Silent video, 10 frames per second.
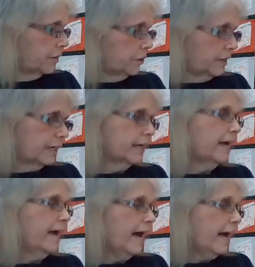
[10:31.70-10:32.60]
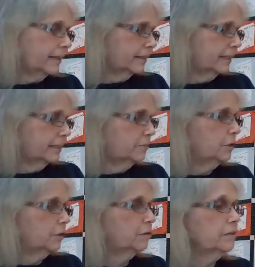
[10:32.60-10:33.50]
I put on a hat, said
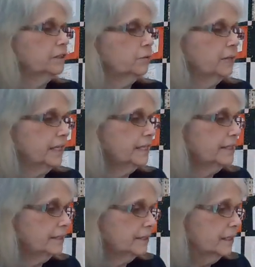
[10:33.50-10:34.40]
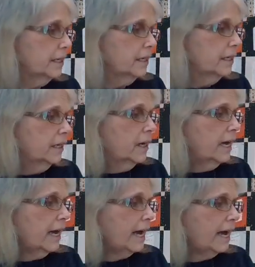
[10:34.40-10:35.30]
Minerva Louise.
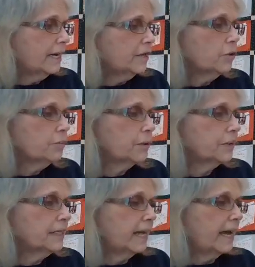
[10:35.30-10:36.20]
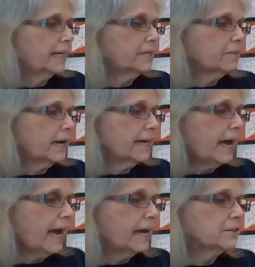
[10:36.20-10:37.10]
Hey, who put an egg in my
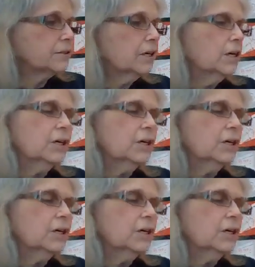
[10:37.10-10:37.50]
hat?